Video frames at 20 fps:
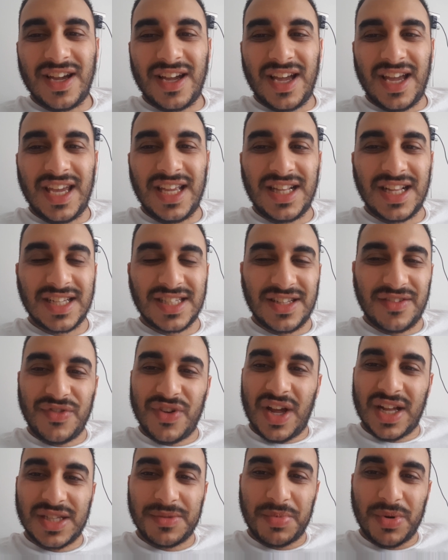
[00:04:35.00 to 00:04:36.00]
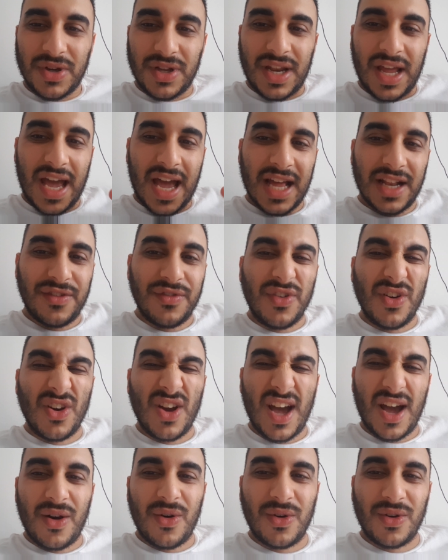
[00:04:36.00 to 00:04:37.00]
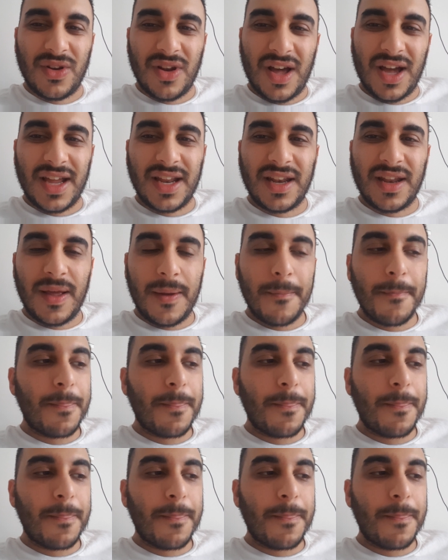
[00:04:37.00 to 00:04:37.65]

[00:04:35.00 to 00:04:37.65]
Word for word: he doesn't even know how to put an advert out online.